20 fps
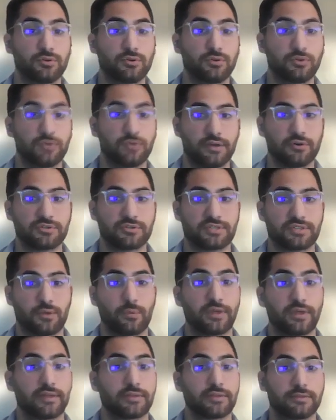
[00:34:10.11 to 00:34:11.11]
new deals that
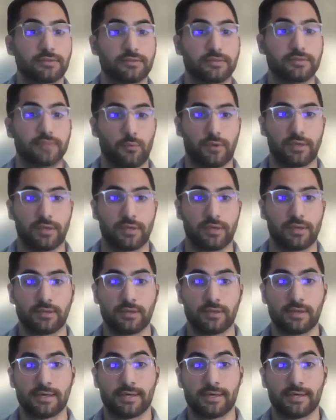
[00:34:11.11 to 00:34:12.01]
we